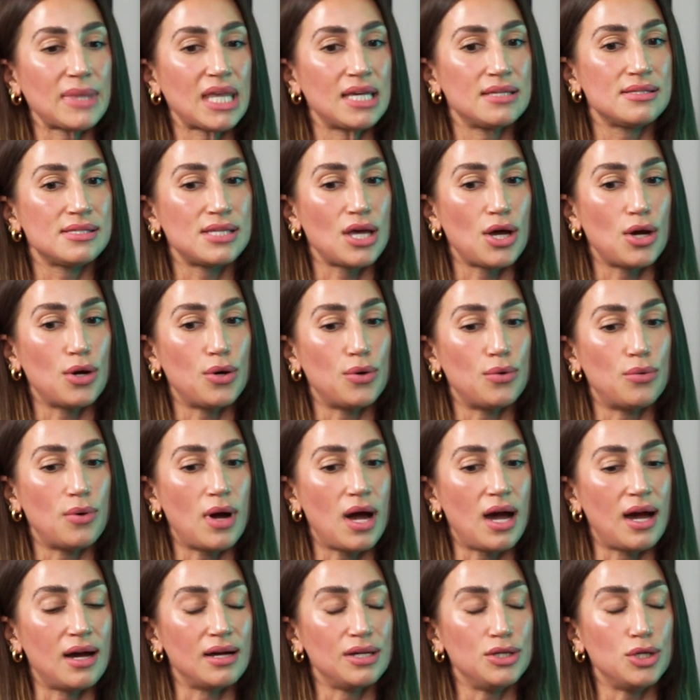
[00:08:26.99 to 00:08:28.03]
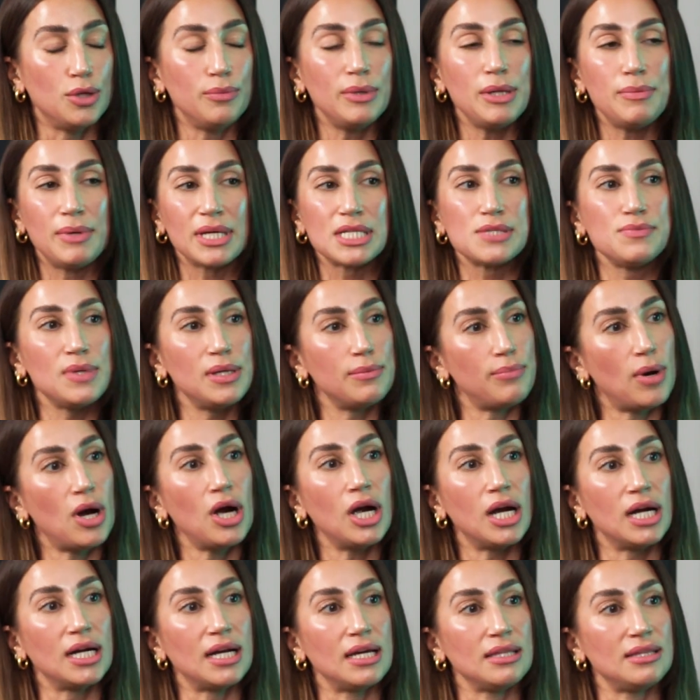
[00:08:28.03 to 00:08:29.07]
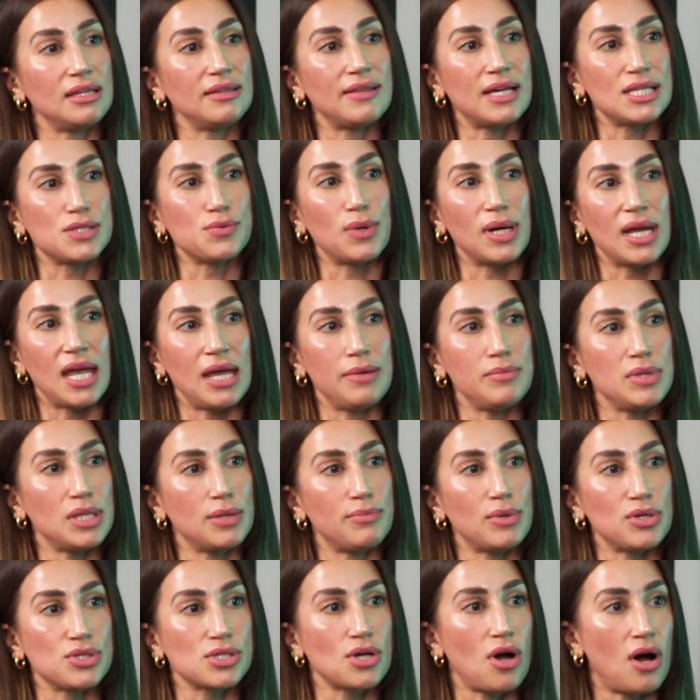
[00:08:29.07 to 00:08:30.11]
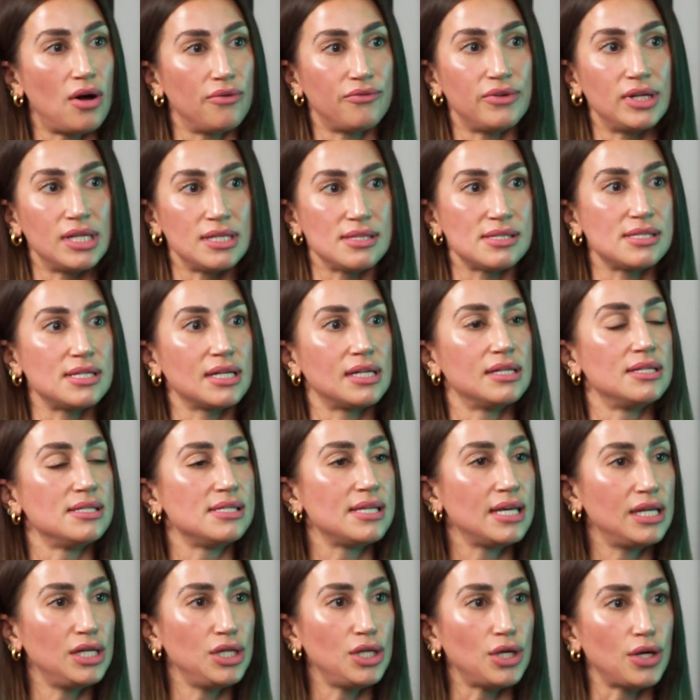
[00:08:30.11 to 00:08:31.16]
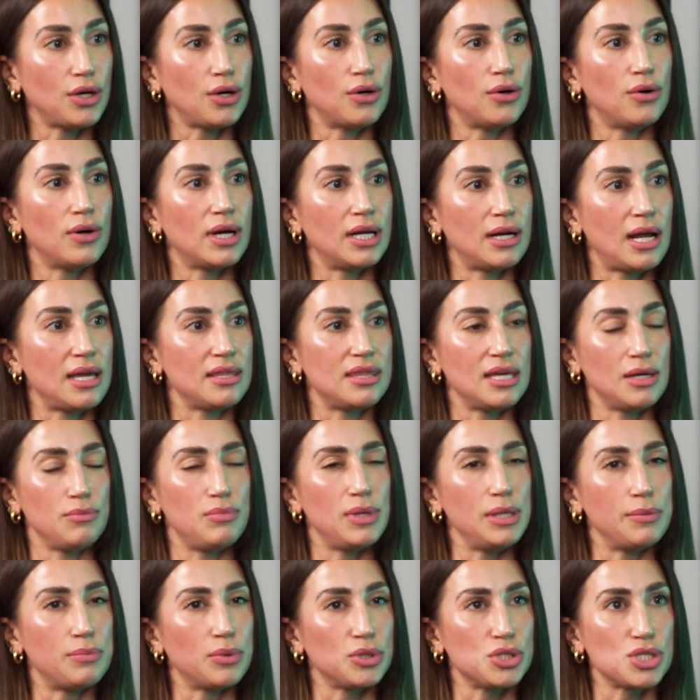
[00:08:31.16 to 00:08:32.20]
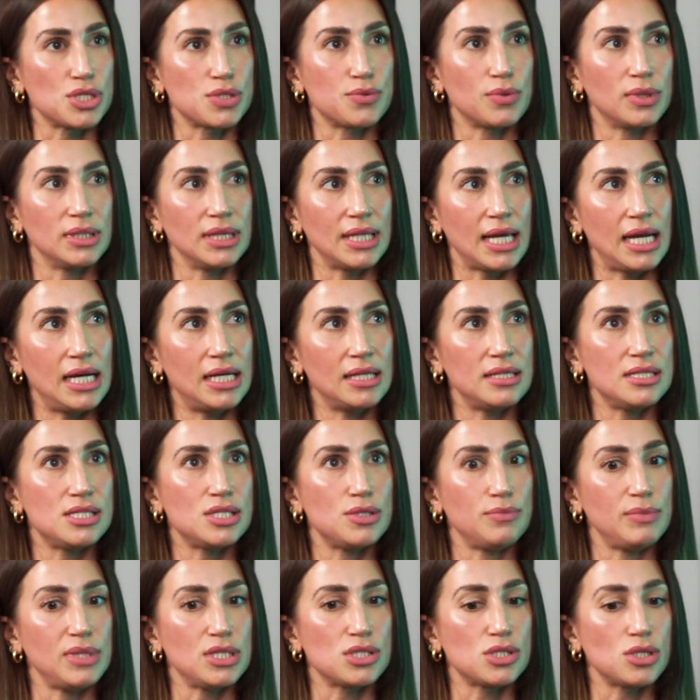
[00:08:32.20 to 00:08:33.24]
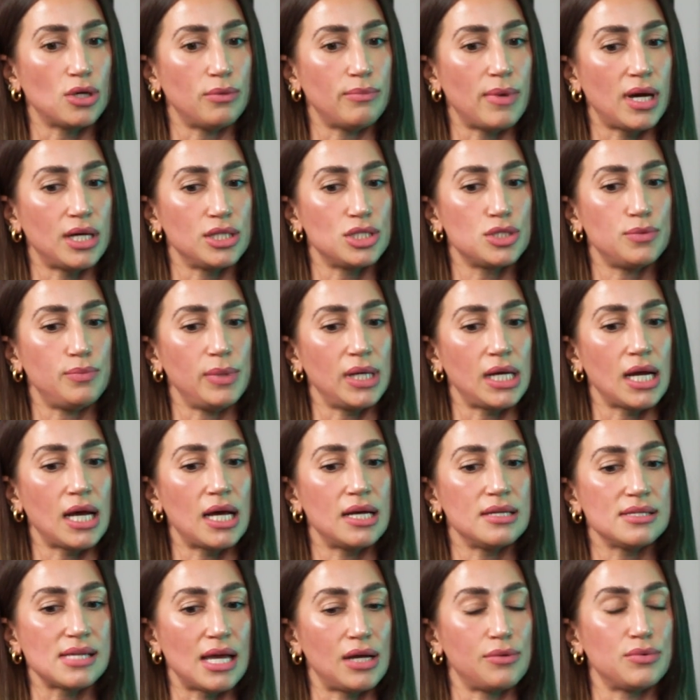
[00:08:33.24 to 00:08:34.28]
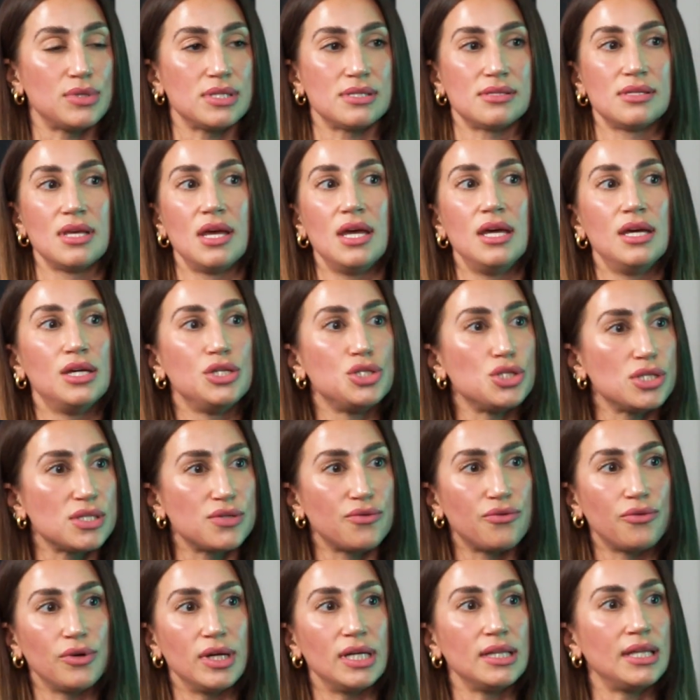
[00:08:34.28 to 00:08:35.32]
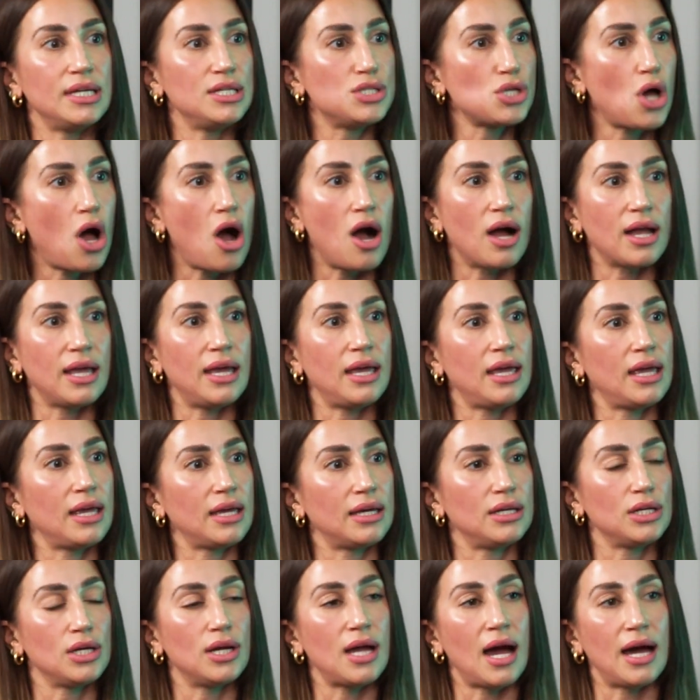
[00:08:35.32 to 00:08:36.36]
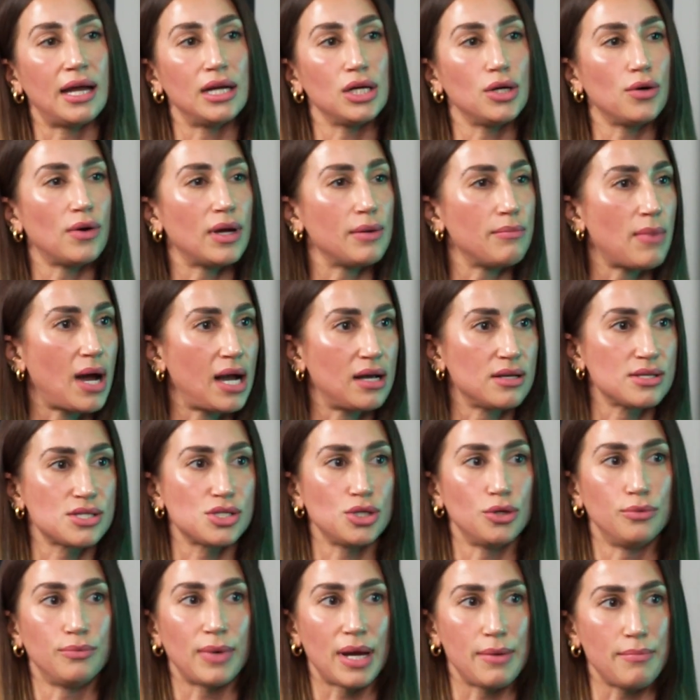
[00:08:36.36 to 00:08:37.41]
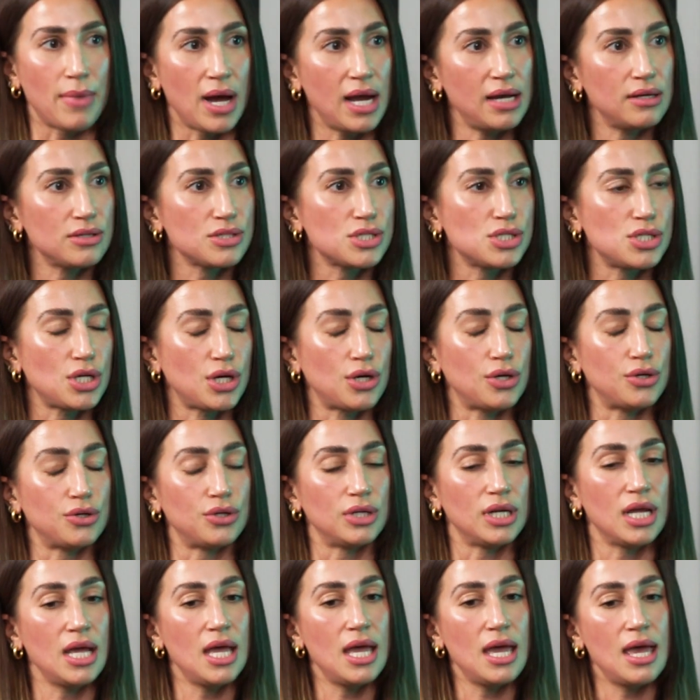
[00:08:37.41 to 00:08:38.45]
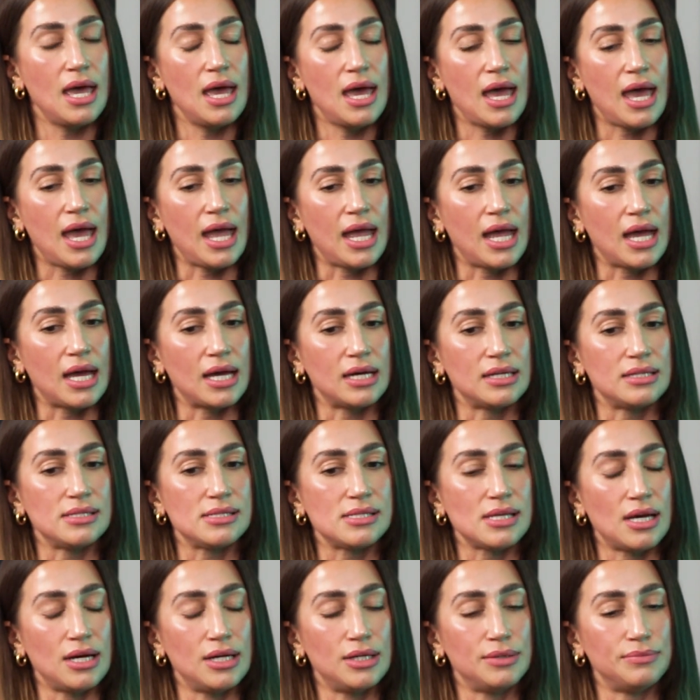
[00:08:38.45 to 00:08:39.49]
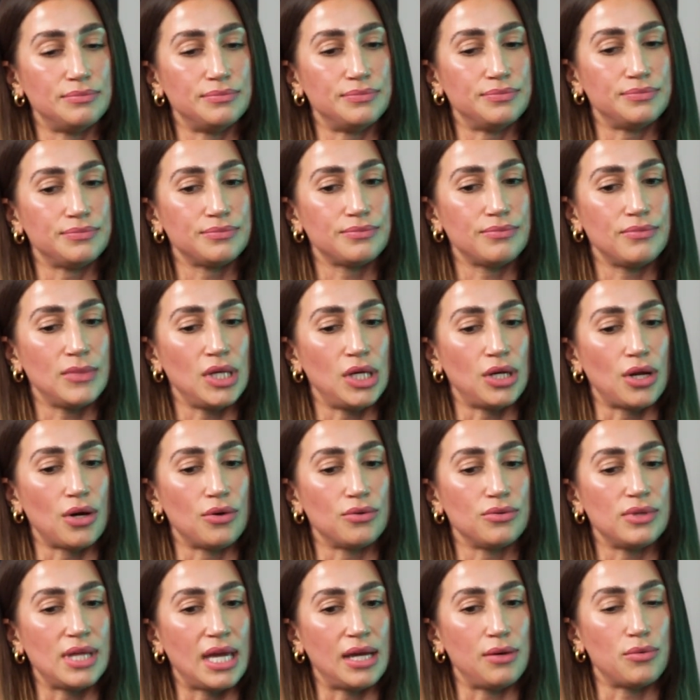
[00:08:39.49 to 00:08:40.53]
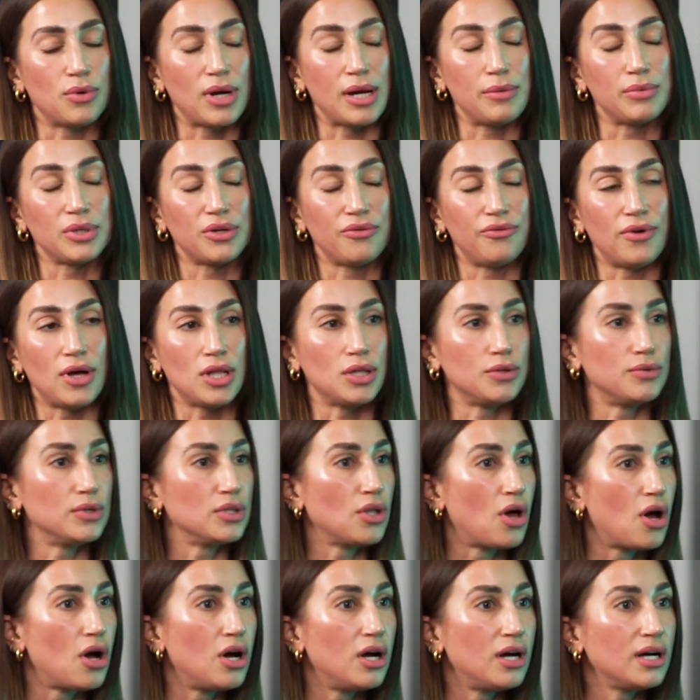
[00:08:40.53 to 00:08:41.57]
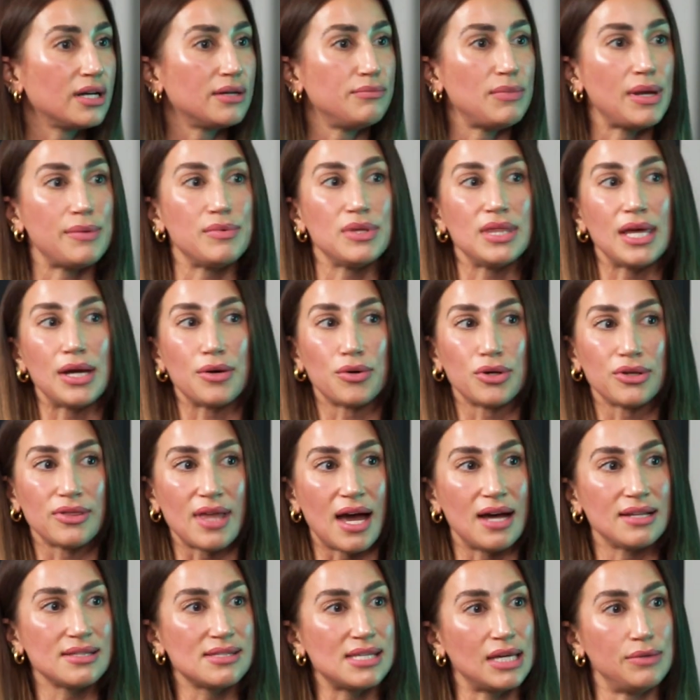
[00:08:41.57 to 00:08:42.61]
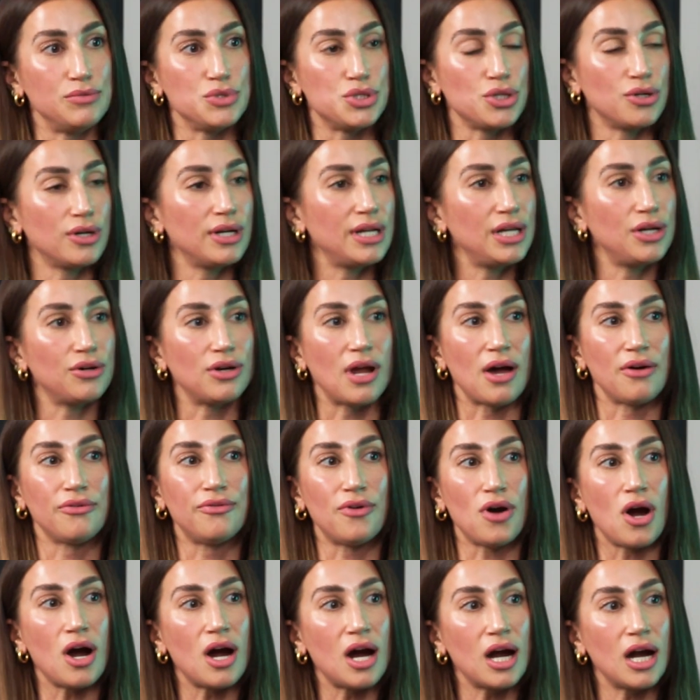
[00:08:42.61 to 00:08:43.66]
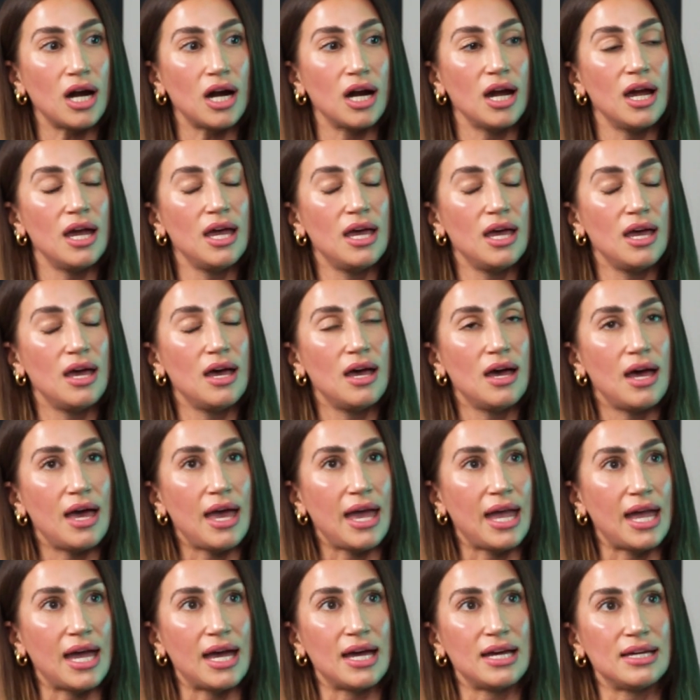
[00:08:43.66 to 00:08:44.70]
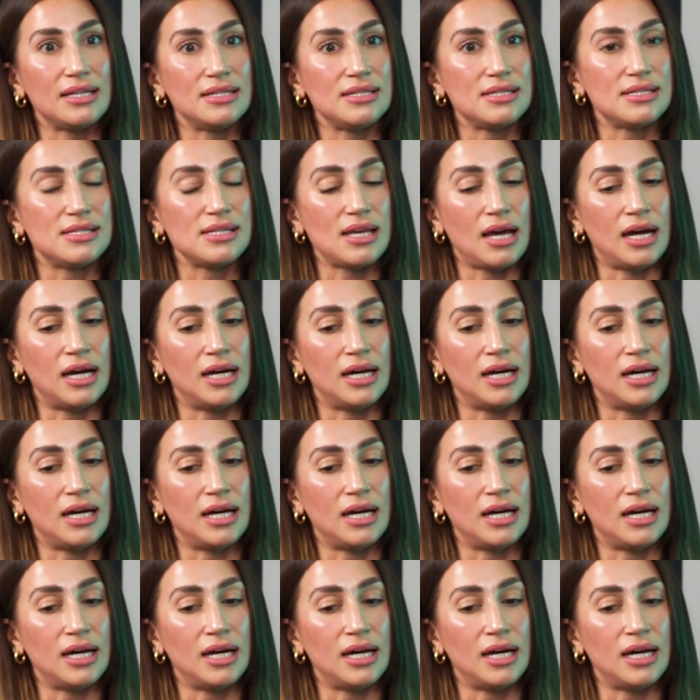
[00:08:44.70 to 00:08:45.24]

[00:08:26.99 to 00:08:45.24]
So nobody picked me apart. And I think that's what gave me the most confidence to continue. And I think people just related to me so much because I was just freely talking and kind of going milestone by milestone. And, they were able to follow along, and maybe they were in that same journey or not far. And